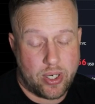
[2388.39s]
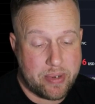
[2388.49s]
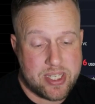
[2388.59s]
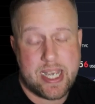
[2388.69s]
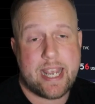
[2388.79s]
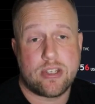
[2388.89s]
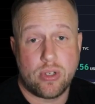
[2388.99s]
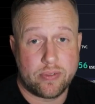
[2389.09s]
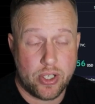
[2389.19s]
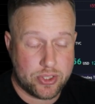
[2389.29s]
I mean, TA is
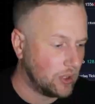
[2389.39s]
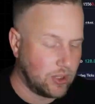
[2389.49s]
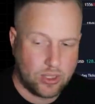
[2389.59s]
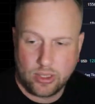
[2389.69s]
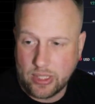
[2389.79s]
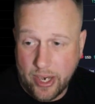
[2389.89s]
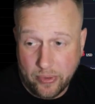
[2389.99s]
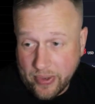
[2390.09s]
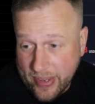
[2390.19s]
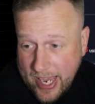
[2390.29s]
universal. Not
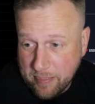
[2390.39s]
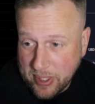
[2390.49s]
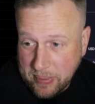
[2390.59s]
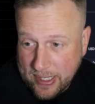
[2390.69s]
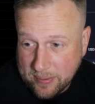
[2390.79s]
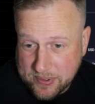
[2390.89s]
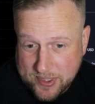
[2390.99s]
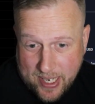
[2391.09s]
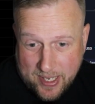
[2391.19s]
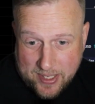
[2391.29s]
only that, but I mean, I
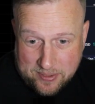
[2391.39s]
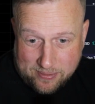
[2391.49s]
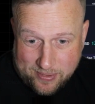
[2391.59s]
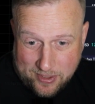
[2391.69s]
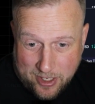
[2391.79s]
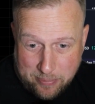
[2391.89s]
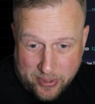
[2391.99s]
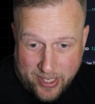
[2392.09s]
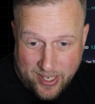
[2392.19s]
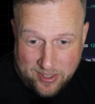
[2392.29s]
saw a cup and
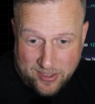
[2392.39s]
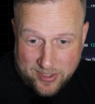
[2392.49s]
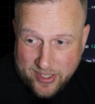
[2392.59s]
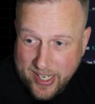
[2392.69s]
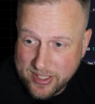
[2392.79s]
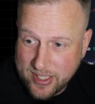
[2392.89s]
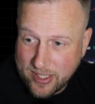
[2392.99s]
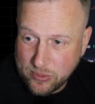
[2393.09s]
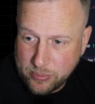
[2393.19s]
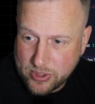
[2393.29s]
a handle on the NASDAQ.
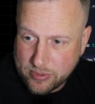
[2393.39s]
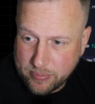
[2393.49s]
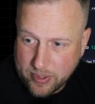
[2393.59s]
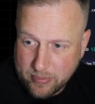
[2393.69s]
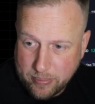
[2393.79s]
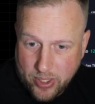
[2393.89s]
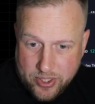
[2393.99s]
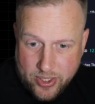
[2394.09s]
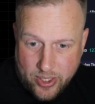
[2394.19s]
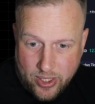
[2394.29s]
Whoops, get my
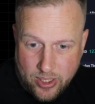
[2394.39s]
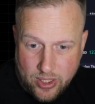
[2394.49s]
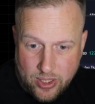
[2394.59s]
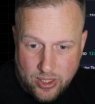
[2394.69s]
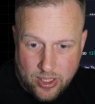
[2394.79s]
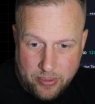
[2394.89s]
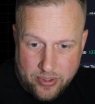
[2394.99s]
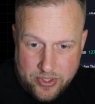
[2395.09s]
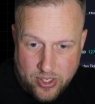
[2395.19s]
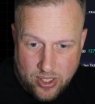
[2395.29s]
brush here. I mean,
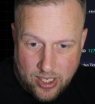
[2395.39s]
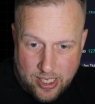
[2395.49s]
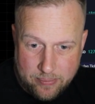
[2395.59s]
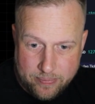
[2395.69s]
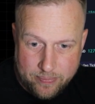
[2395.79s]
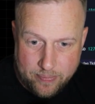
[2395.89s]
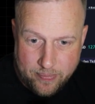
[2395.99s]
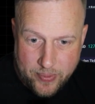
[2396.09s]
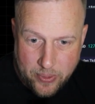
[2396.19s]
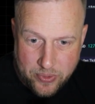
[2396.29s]
there's your cup.
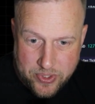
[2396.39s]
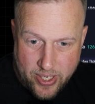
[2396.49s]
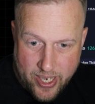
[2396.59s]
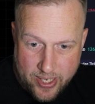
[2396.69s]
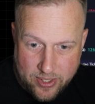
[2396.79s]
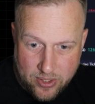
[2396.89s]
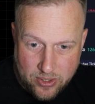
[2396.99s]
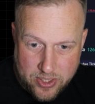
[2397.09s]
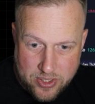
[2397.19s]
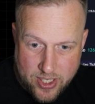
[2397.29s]
There was your handle.
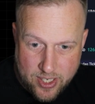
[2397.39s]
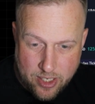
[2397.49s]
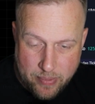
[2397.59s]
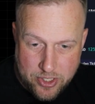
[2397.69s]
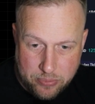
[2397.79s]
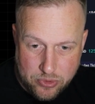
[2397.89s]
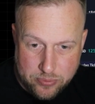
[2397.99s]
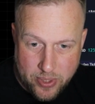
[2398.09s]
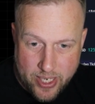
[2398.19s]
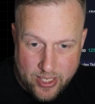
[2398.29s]
You take your measure move
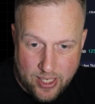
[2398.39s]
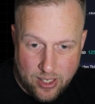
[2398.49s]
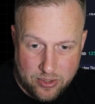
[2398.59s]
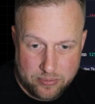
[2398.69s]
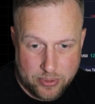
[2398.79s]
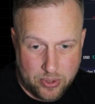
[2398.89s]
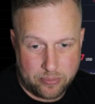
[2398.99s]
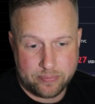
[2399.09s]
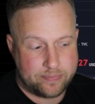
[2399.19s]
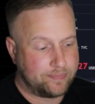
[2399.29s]
breakout. Boom.